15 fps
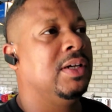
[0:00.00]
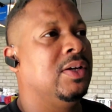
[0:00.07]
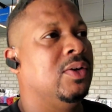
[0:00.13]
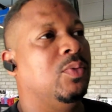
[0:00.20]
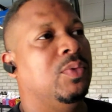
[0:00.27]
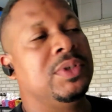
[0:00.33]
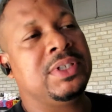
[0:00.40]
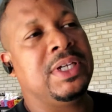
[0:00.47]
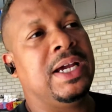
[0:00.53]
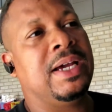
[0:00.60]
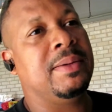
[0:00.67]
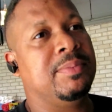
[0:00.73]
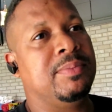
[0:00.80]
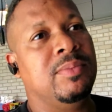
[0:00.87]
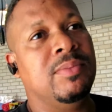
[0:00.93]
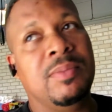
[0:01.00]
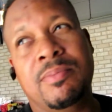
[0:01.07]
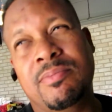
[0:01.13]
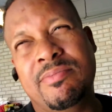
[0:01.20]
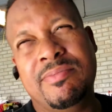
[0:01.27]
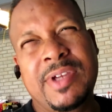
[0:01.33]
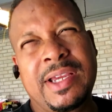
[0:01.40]
which I
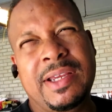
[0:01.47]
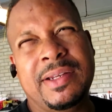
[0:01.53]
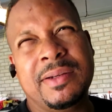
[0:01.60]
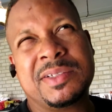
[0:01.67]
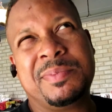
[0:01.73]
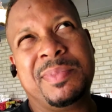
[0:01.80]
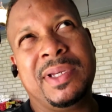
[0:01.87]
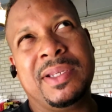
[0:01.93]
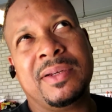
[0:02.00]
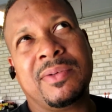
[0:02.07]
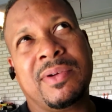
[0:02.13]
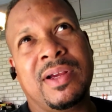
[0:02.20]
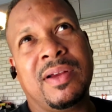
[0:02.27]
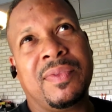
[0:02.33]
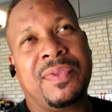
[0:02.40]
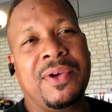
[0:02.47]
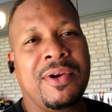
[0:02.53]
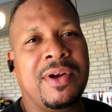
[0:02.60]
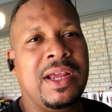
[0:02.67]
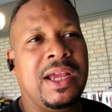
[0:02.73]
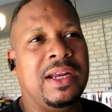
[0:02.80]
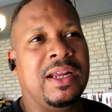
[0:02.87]
ended up spending around
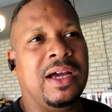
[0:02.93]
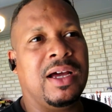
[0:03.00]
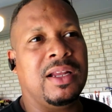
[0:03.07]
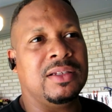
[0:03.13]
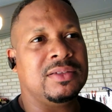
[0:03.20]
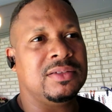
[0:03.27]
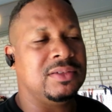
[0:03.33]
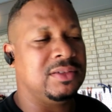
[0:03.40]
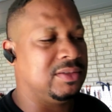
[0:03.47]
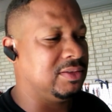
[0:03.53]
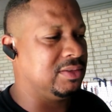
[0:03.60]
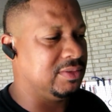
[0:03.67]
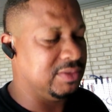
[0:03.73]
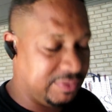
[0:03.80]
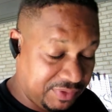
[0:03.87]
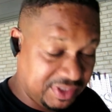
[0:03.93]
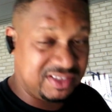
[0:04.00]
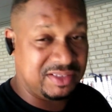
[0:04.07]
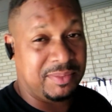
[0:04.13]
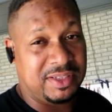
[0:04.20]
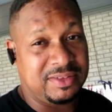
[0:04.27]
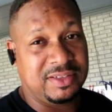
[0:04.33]
$38 to fix
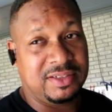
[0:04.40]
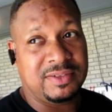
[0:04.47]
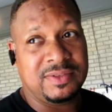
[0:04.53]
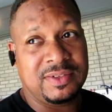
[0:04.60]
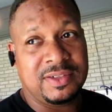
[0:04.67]
it myself.